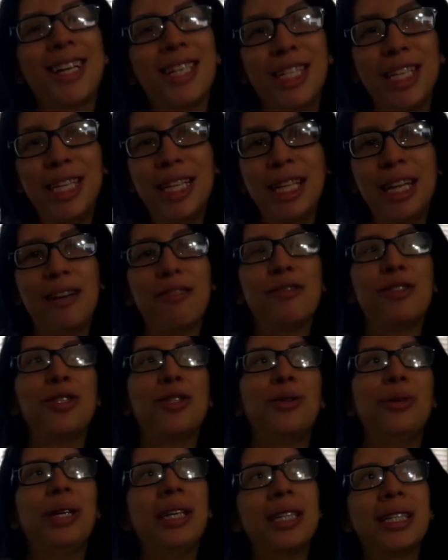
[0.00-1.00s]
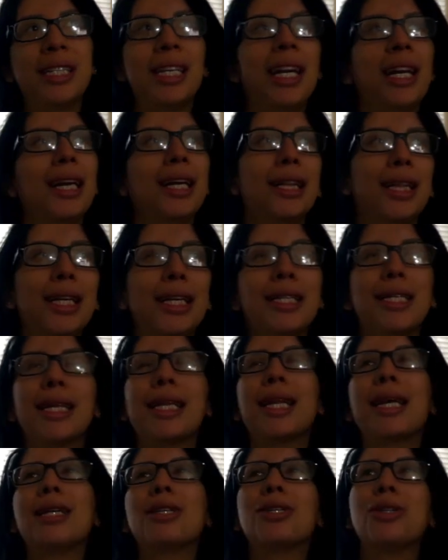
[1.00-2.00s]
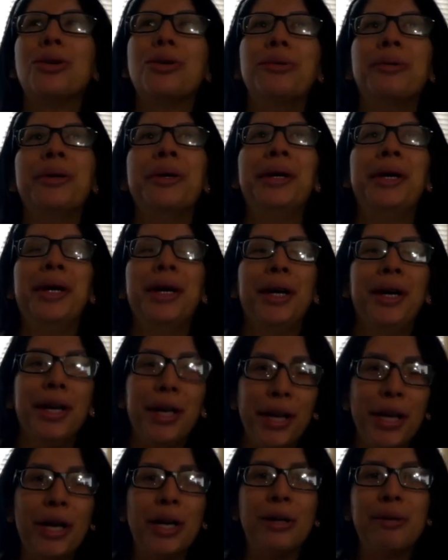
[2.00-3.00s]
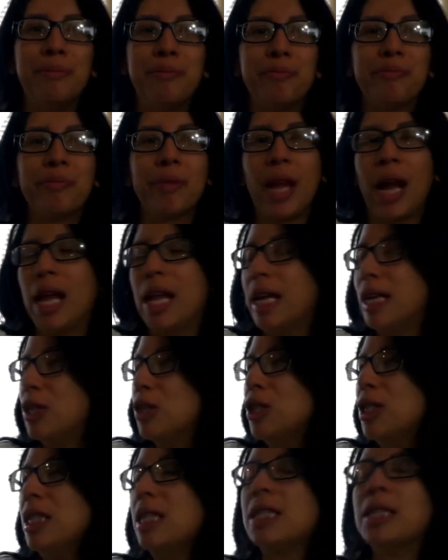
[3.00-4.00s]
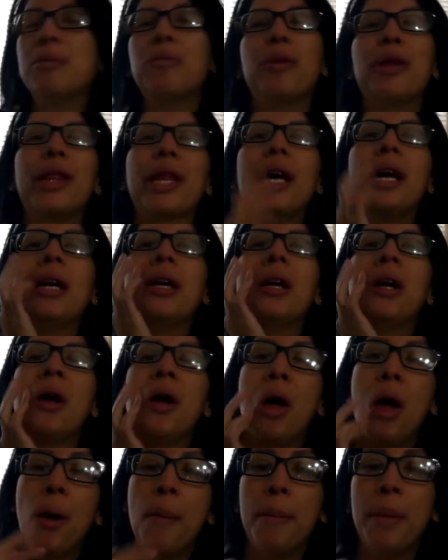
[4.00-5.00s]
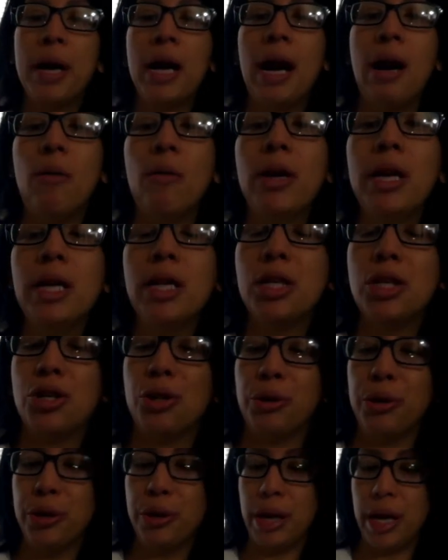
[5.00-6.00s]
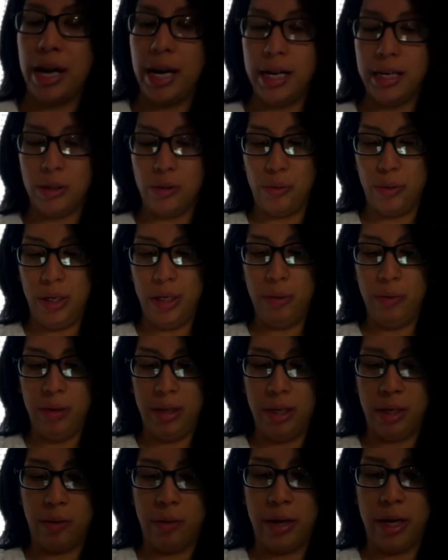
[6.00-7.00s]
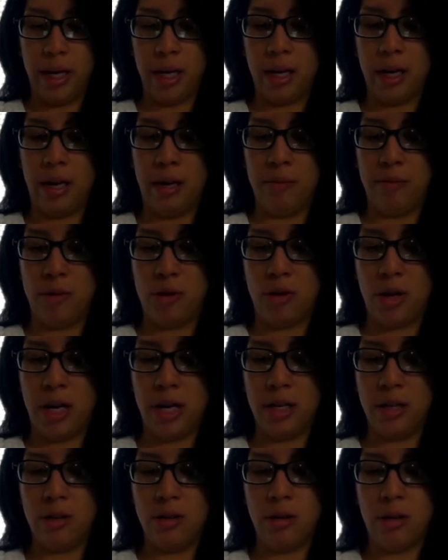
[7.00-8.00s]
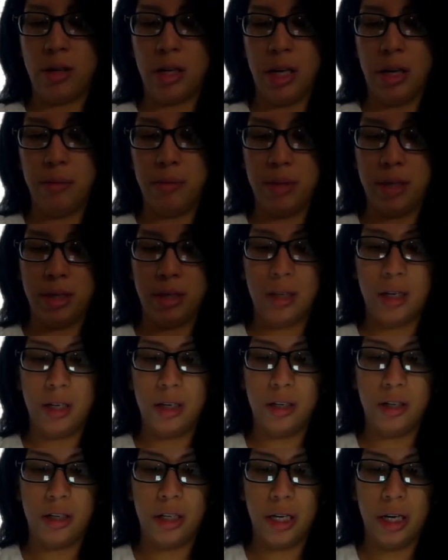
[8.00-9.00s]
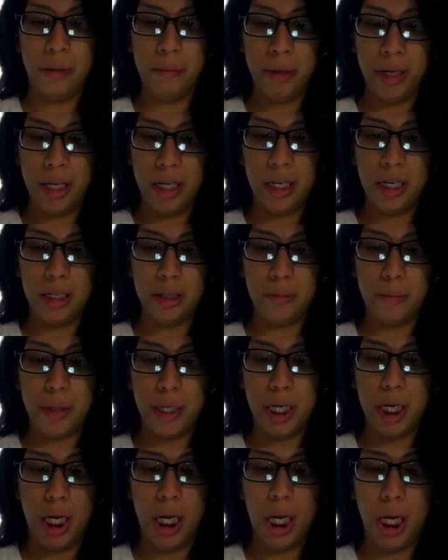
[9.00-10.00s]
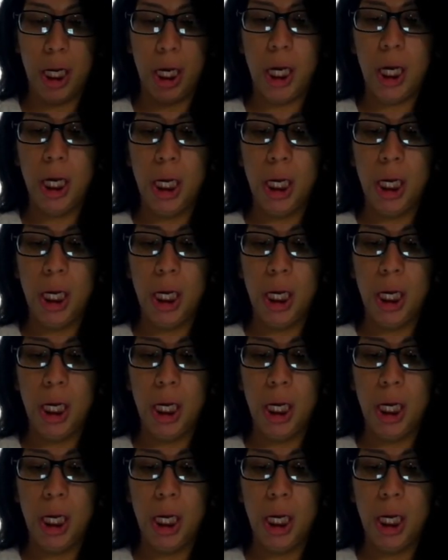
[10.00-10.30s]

He loves to eat steak and things like that, so you know, I like to tease him with that. But I wanted to show you guys really, really quick. I'm trying to keep this under 10 minutes, but it's